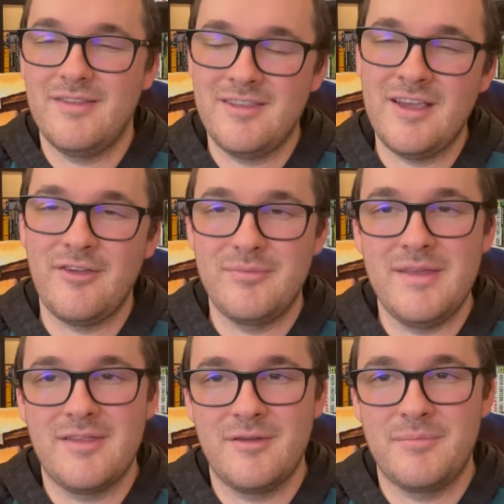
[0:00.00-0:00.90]
tells me
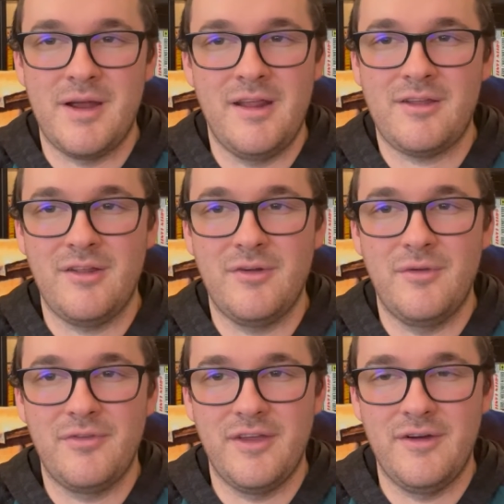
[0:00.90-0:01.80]
that they're probably not going to go
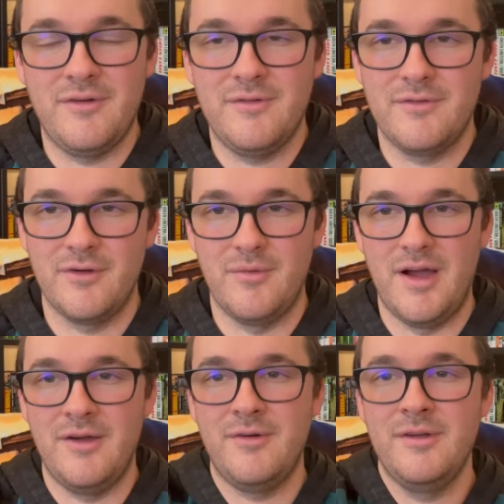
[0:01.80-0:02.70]
on sale for a
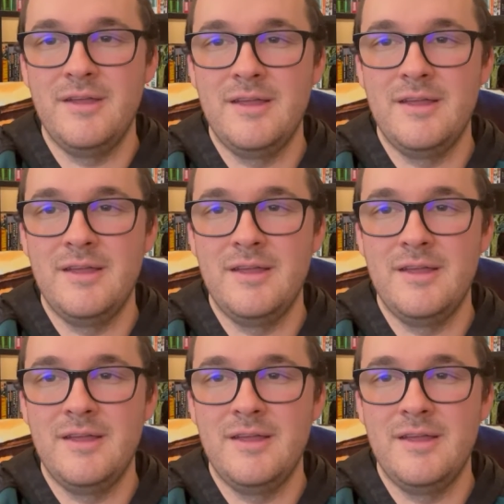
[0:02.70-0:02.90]
while.